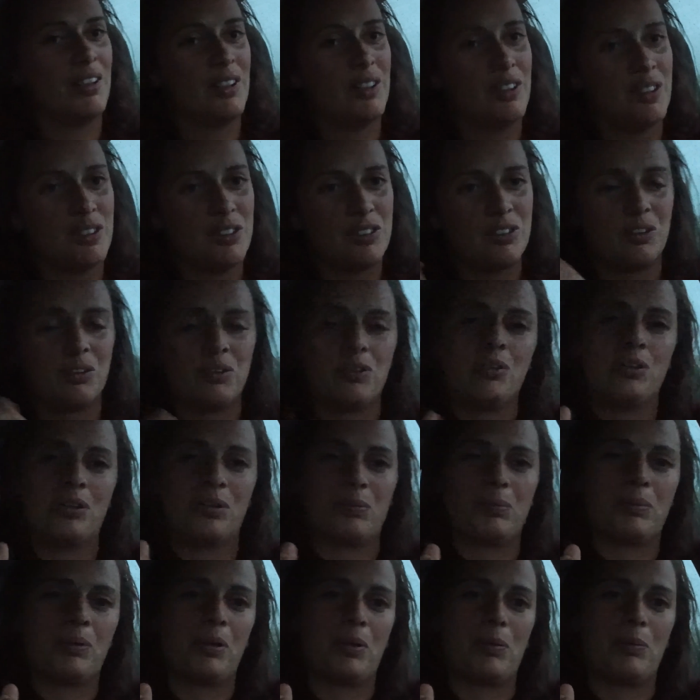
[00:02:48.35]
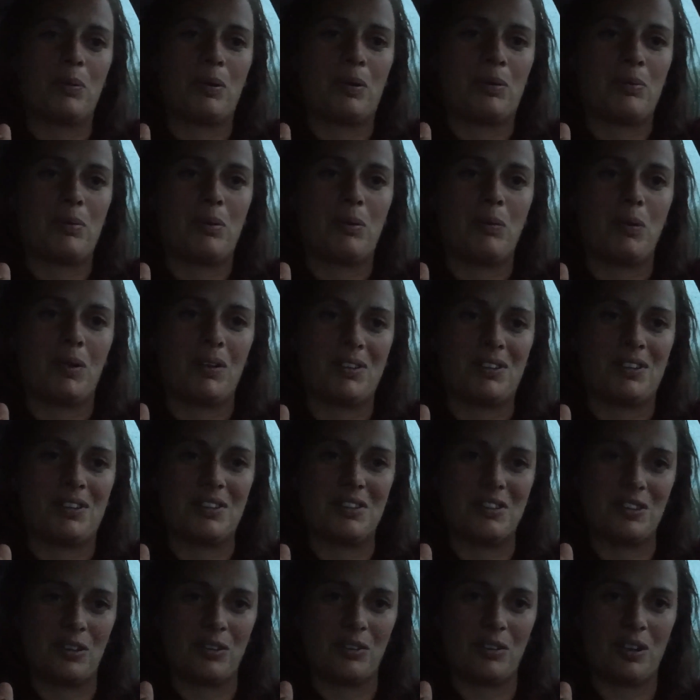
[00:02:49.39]
So you can be up with me watching
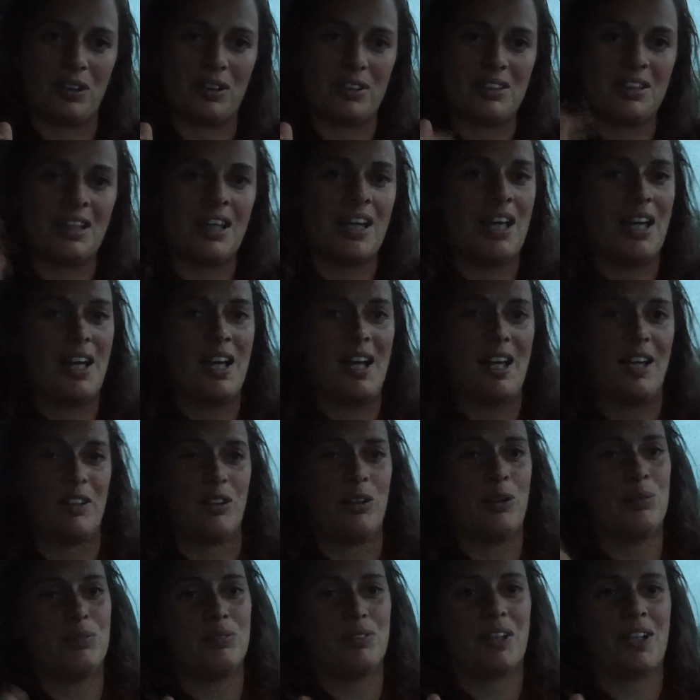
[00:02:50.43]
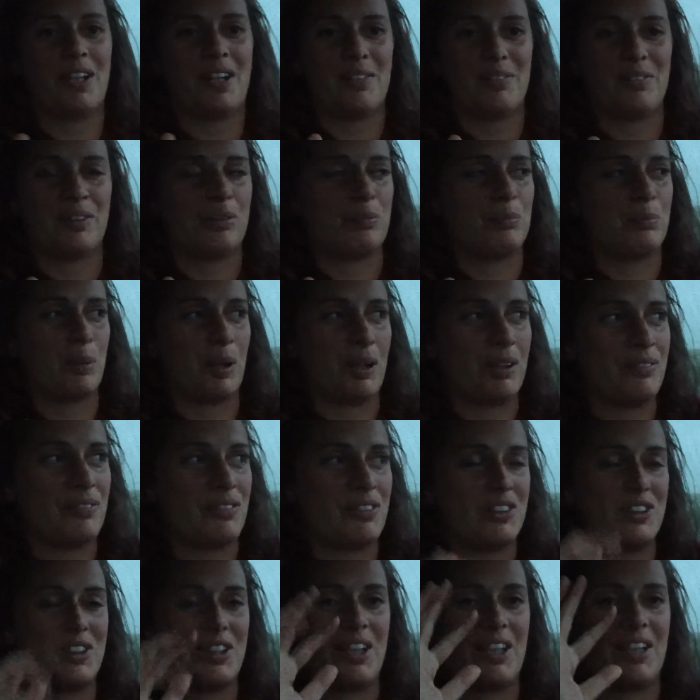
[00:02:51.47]
sunrise and hopefully having breakfast
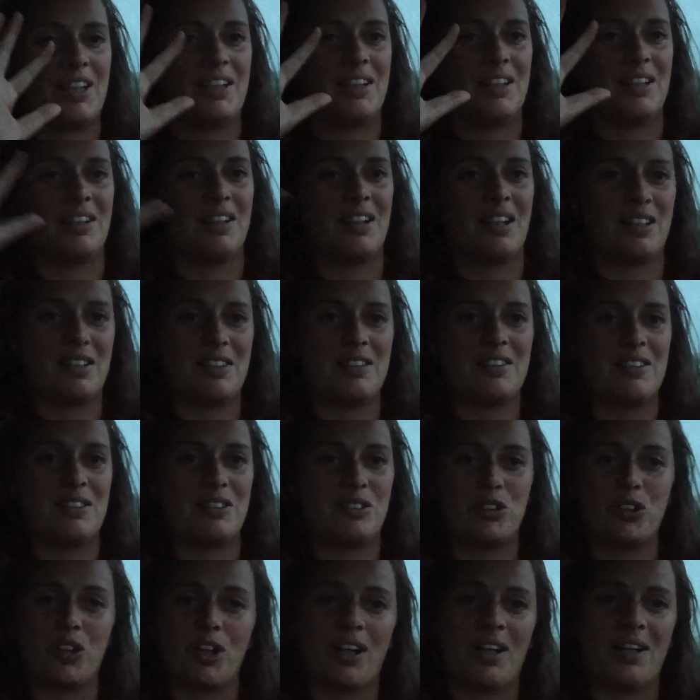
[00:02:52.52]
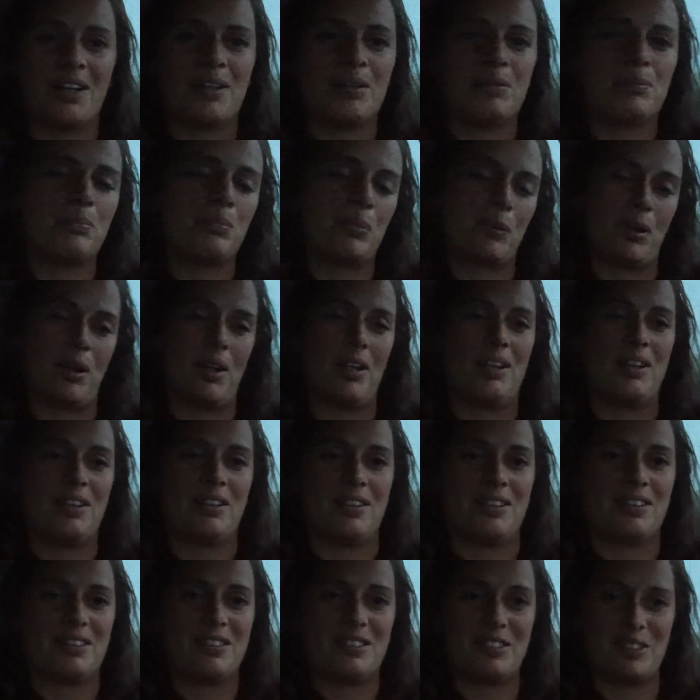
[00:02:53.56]
in a nice, dry, bright
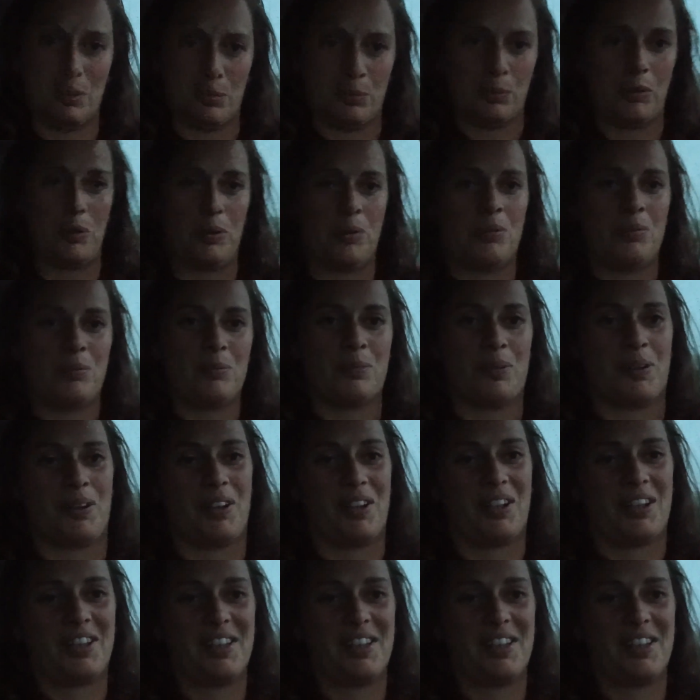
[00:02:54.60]
summer morning.